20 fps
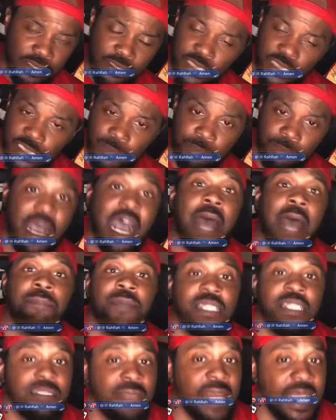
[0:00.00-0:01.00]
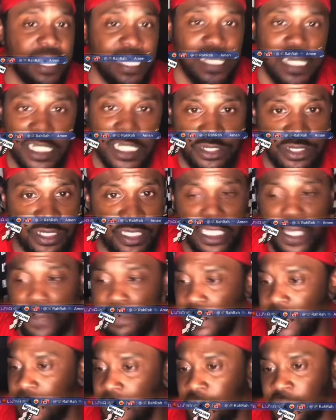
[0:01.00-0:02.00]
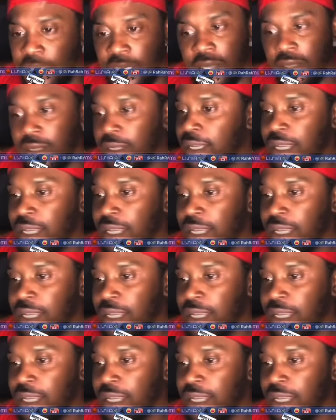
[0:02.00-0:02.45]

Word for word: it's popping. It's like a hundred some people there.